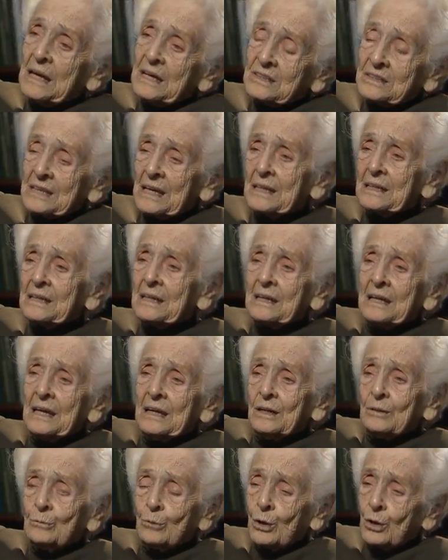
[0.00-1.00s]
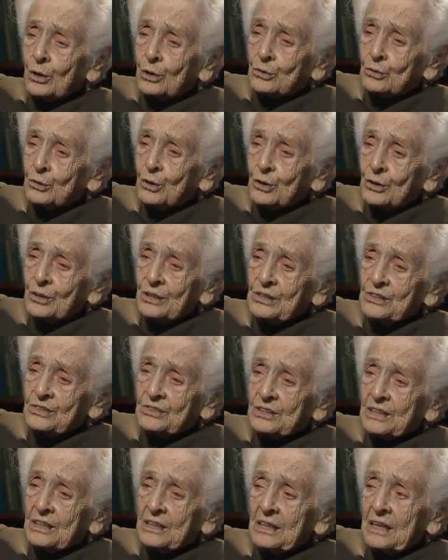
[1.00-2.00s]
Then worked
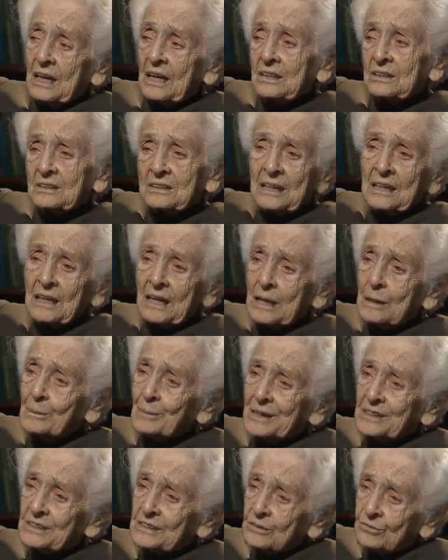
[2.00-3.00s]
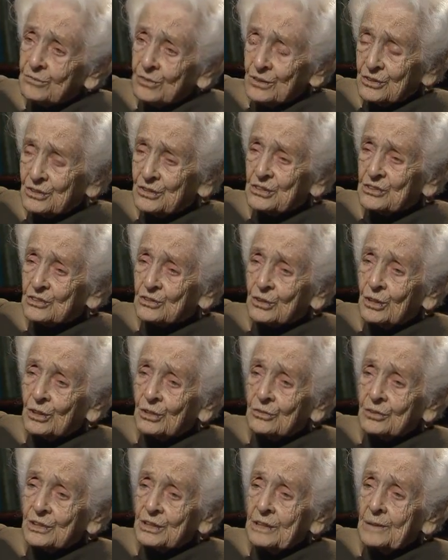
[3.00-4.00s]
together, and then I made the first
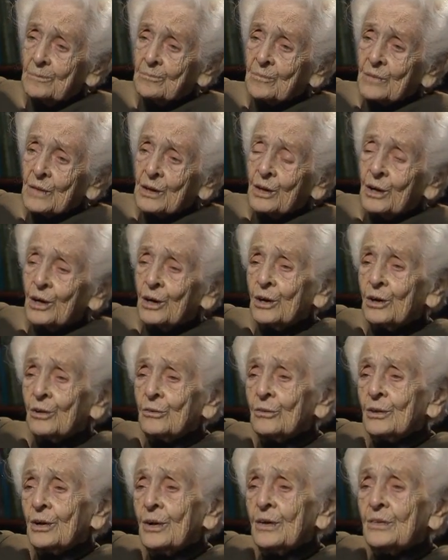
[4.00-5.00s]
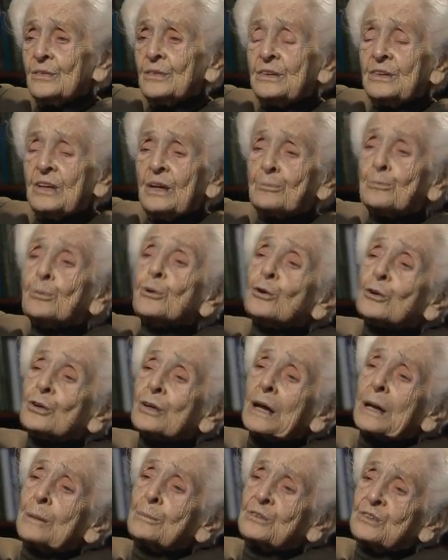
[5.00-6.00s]
discovery of the
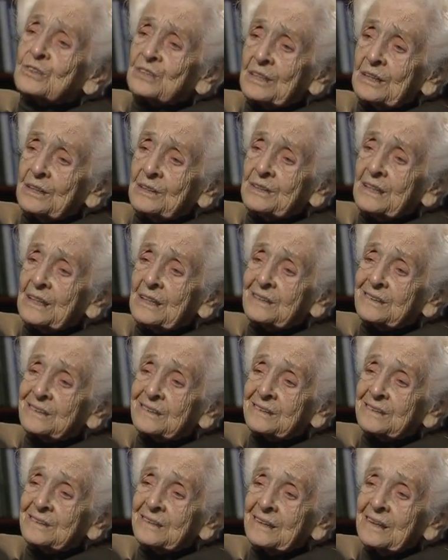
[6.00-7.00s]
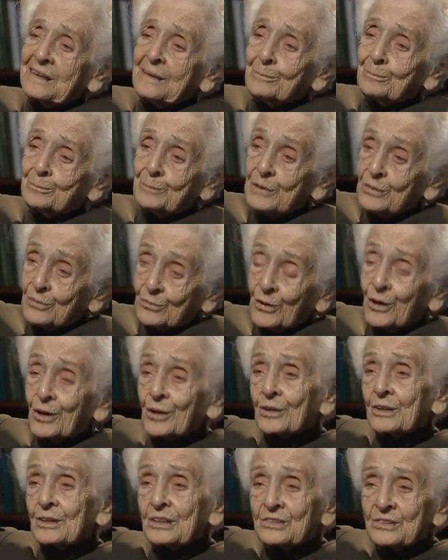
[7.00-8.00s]
programmed cell death
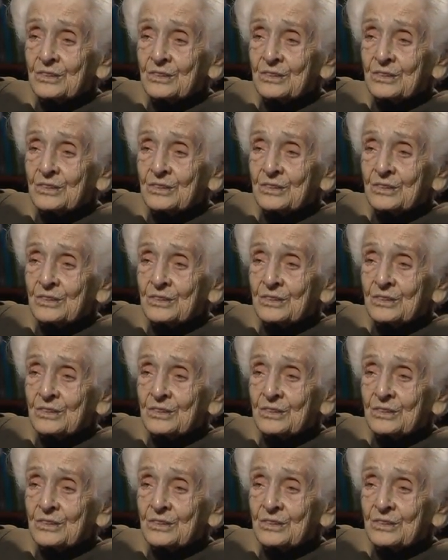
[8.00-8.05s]
before the